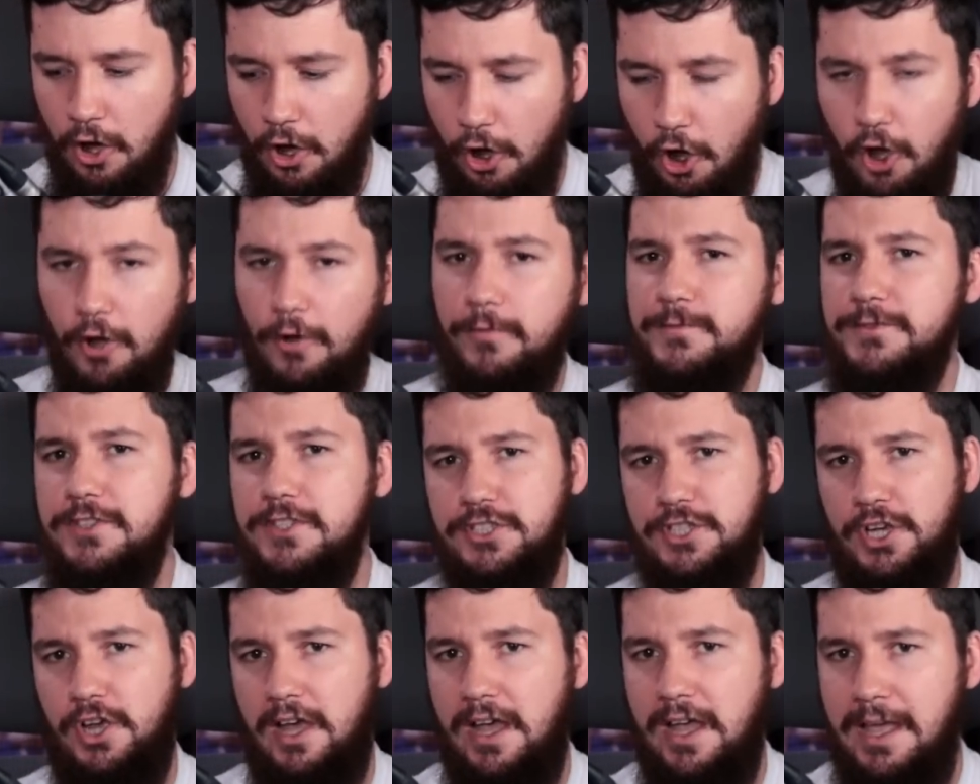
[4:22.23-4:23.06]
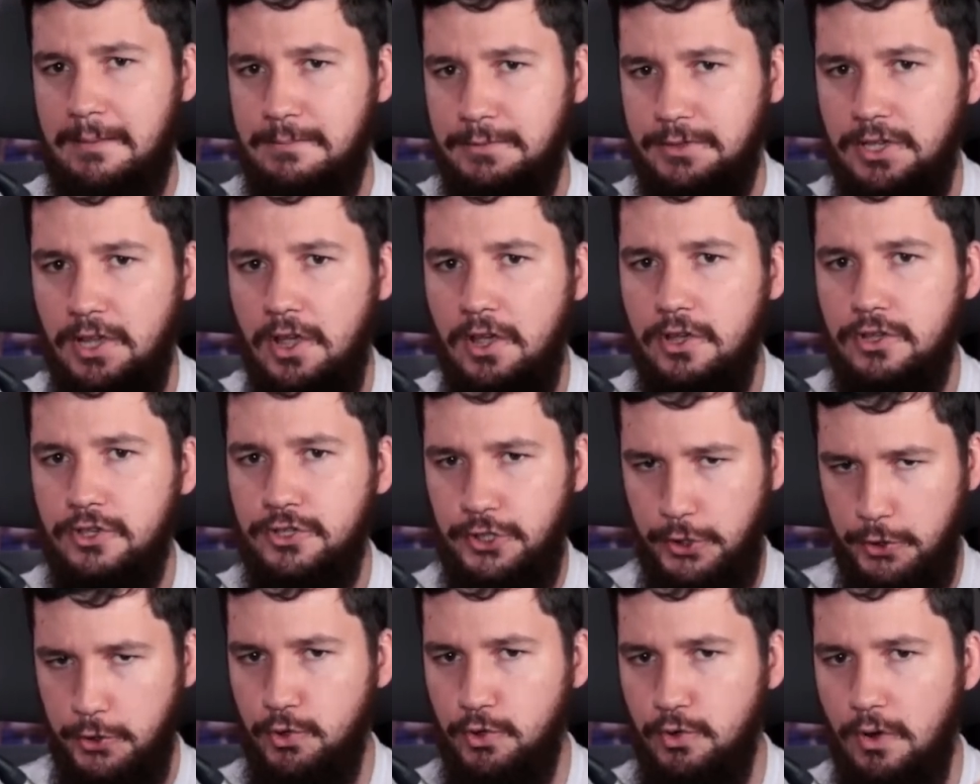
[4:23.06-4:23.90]
oftentimes
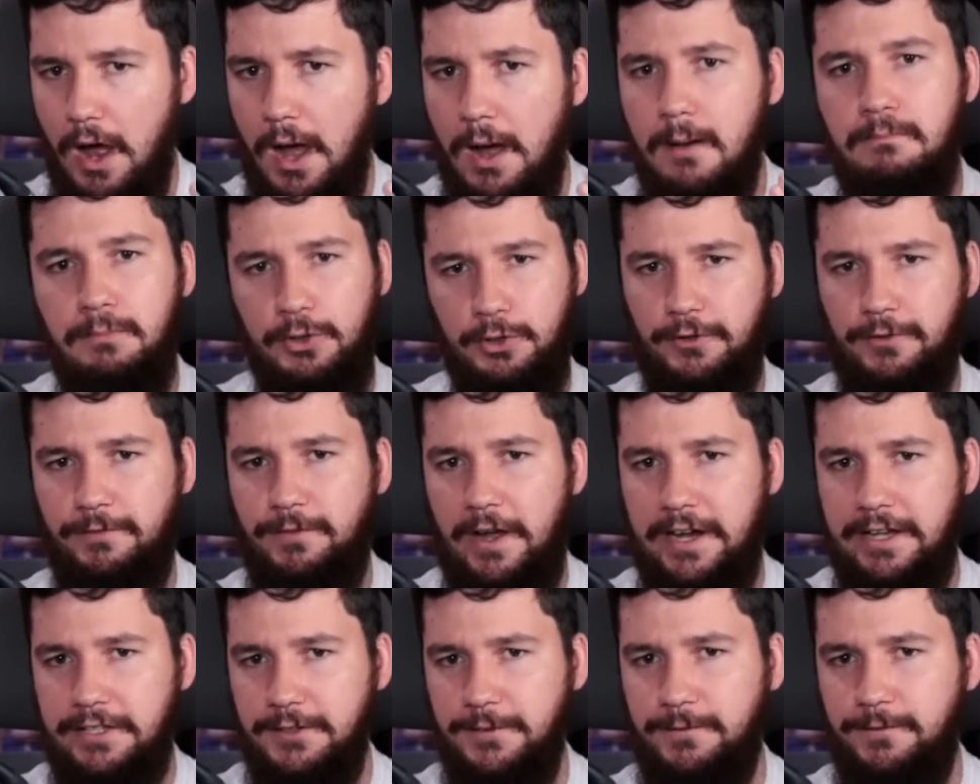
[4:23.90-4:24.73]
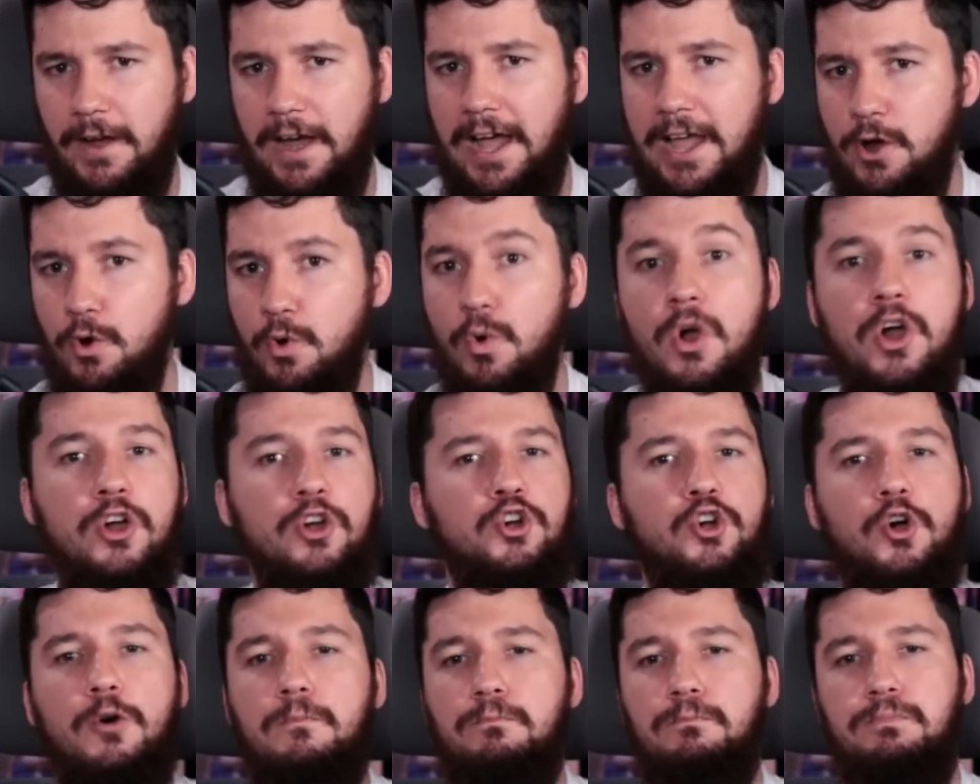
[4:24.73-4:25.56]
you are modifying the file
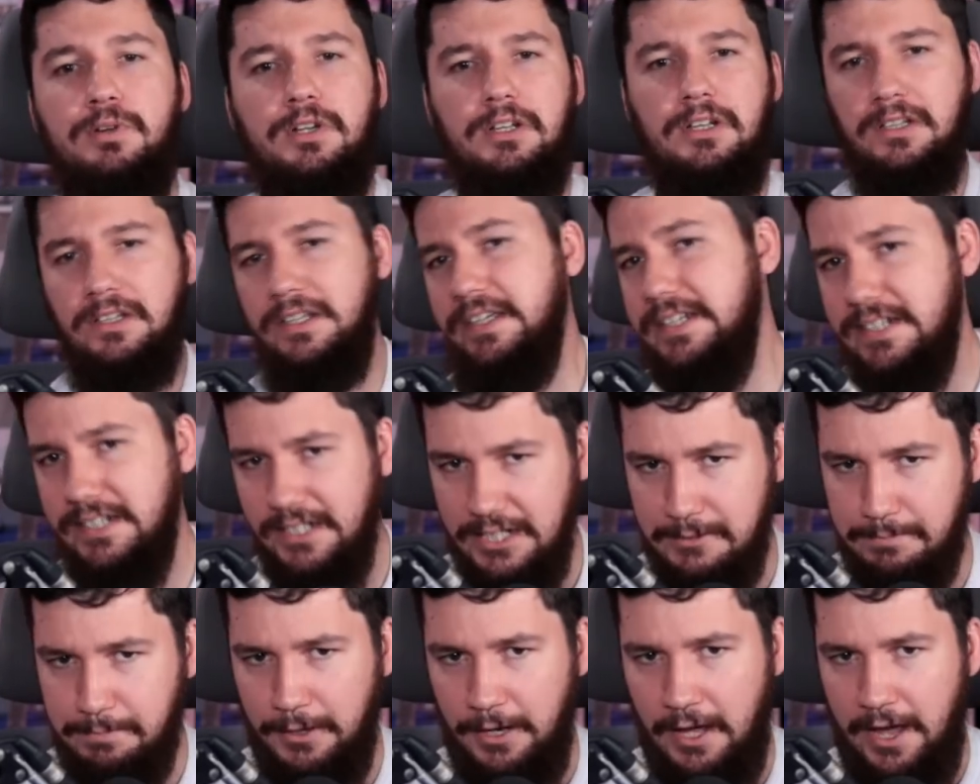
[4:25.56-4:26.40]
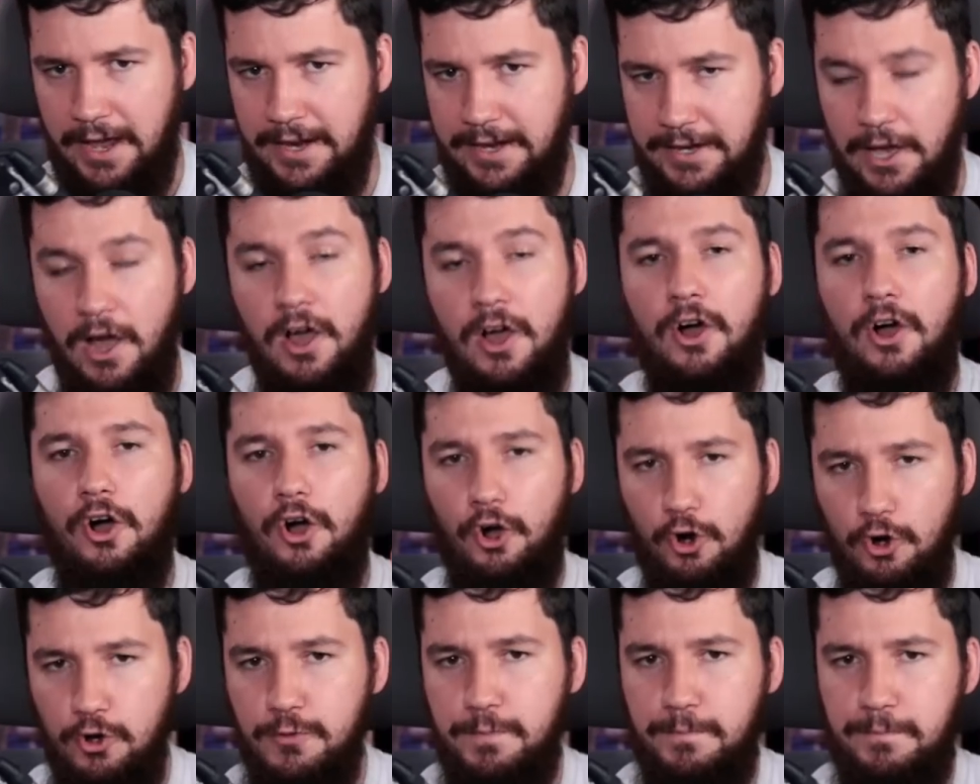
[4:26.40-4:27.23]
completely blind,
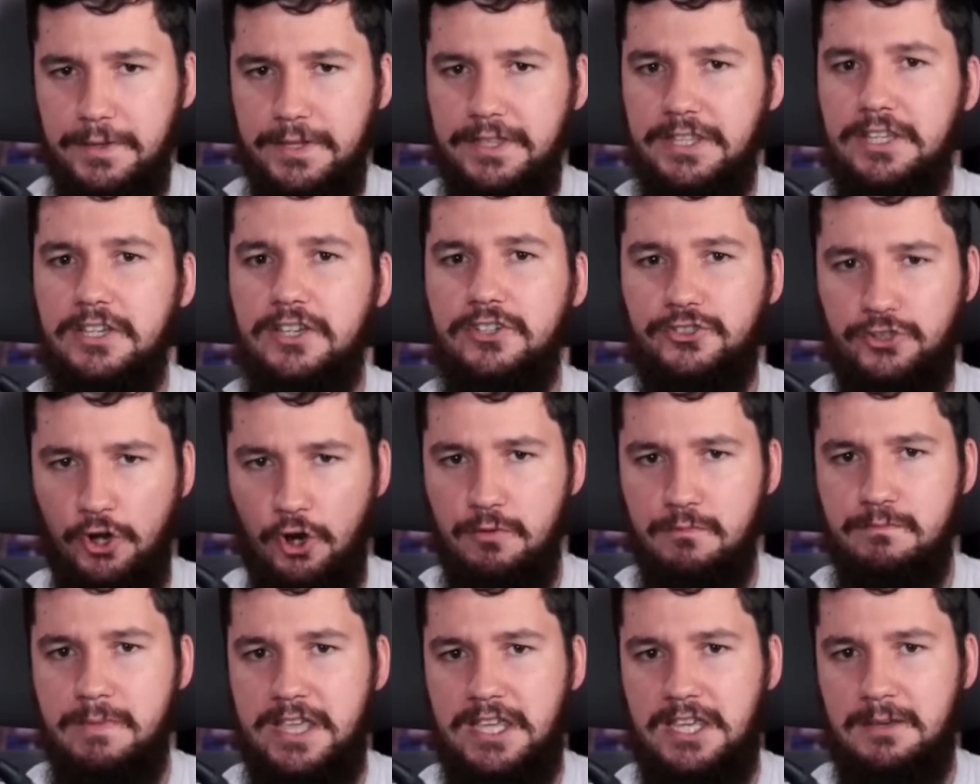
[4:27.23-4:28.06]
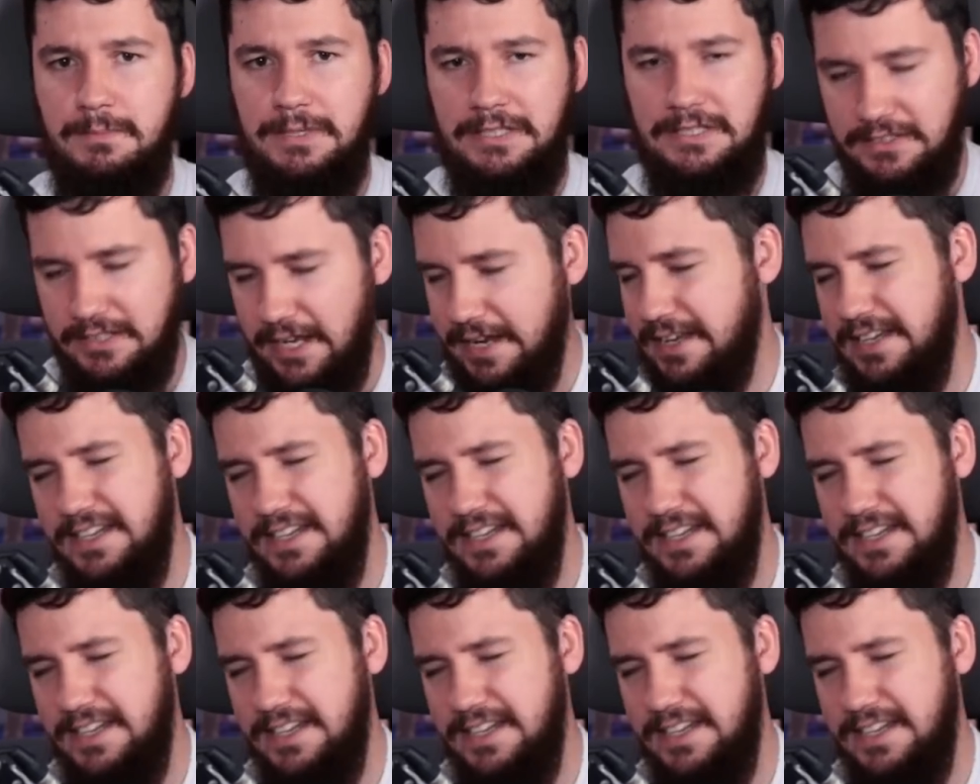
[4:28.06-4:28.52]
hoping that you don't make a mistake.